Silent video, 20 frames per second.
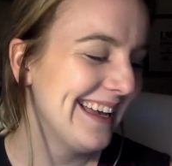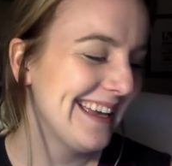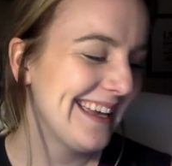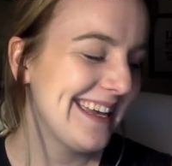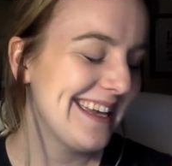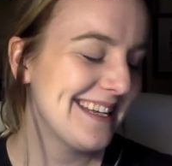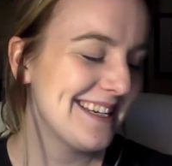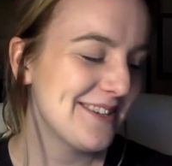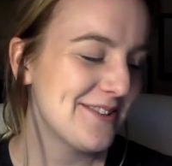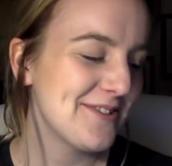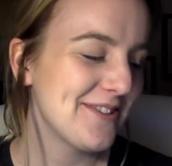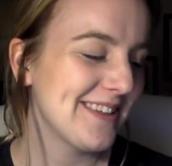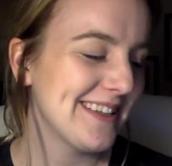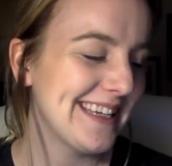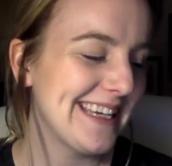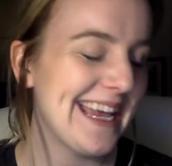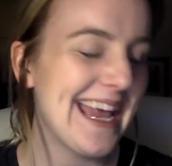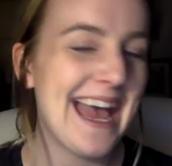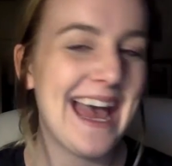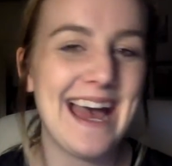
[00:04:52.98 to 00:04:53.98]
He didn't
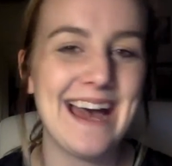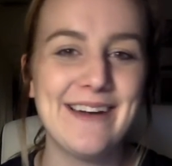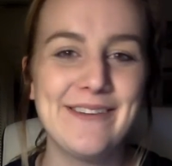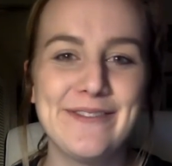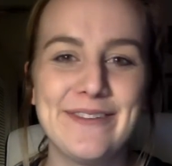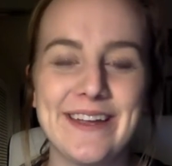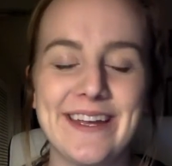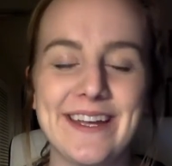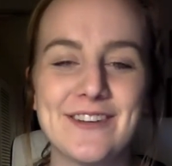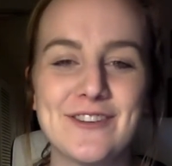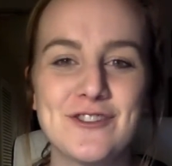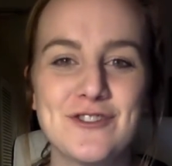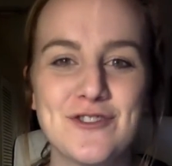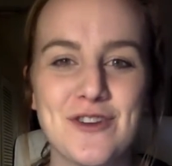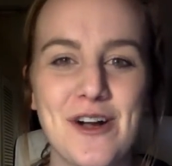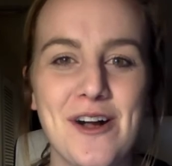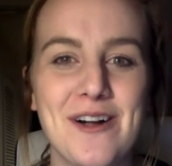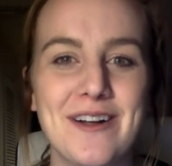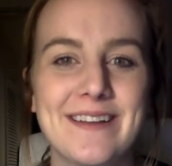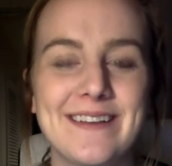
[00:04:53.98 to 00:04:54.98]
really have like a
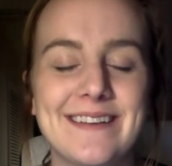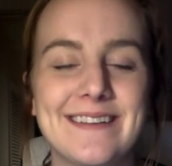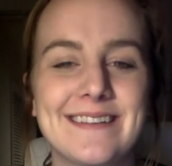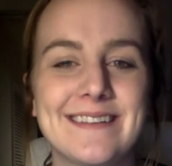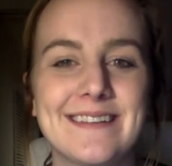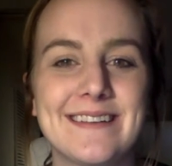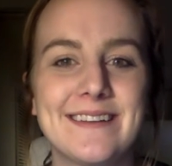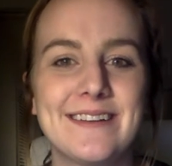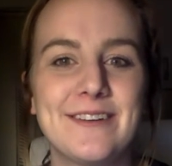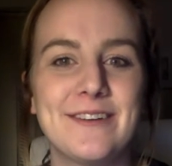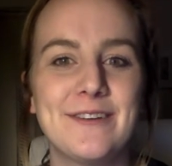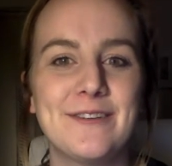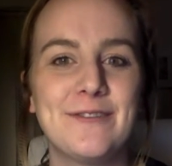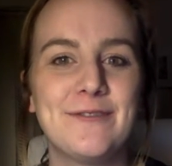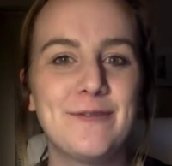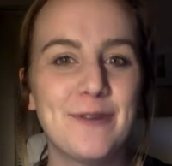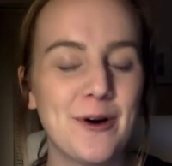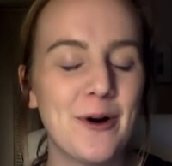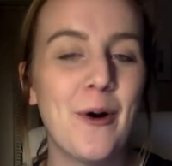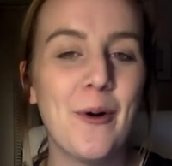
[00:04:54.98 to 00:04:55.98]
strong
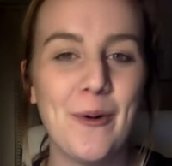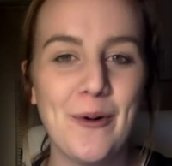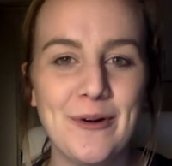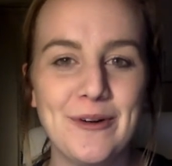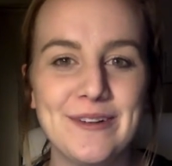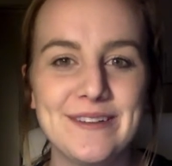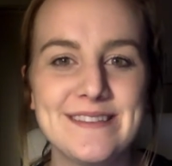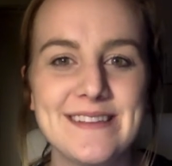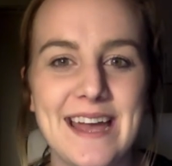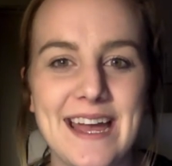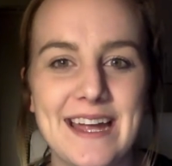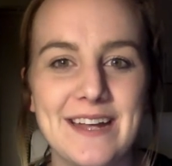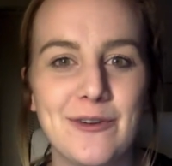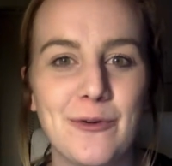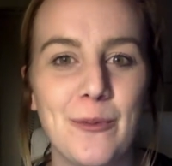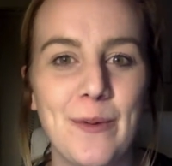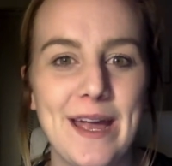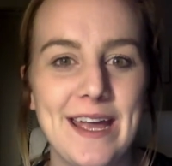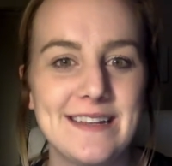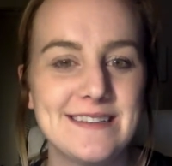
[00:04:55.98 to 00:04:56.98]
foothold and a
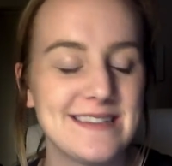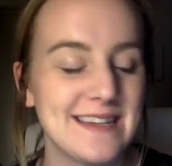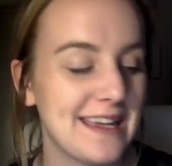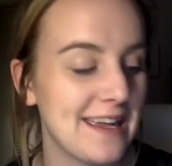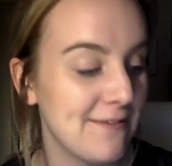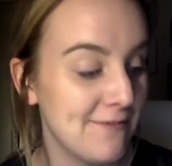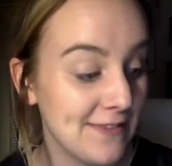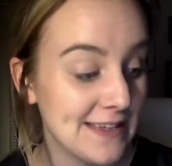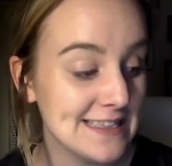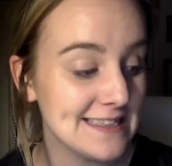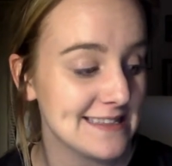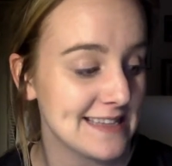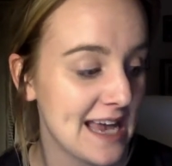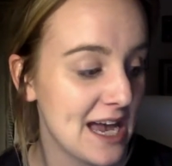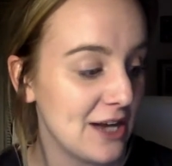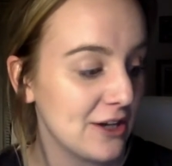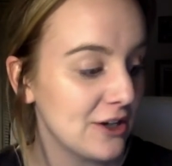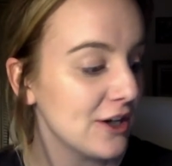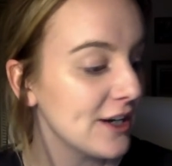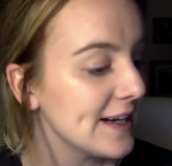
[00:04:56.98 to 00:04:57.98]
way to convince
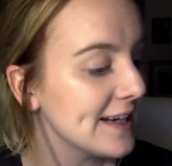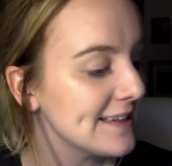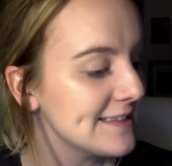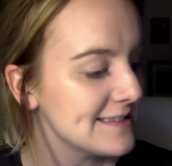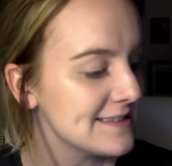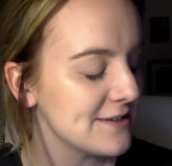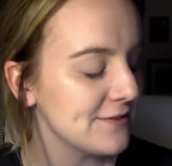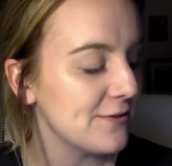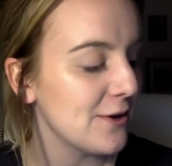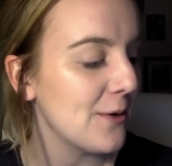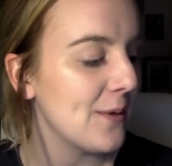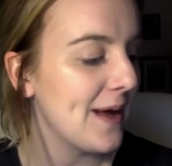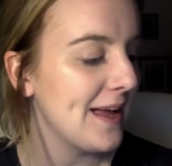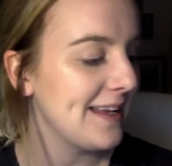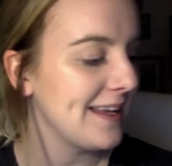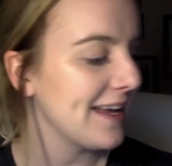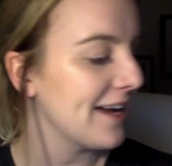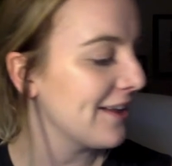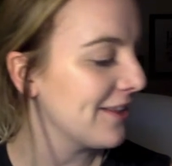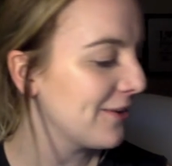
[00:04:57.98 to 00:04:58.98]
Congress to vote
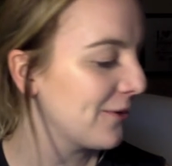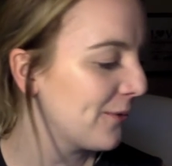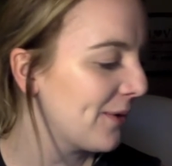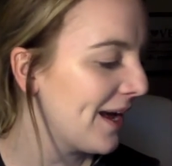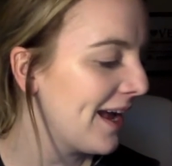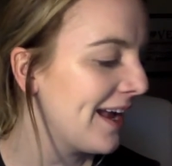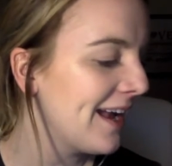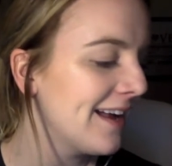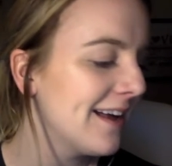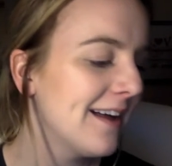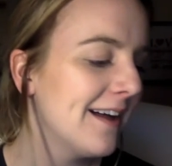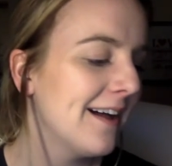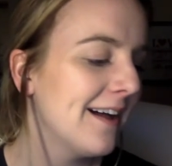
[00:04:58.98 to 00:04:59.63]
any other way.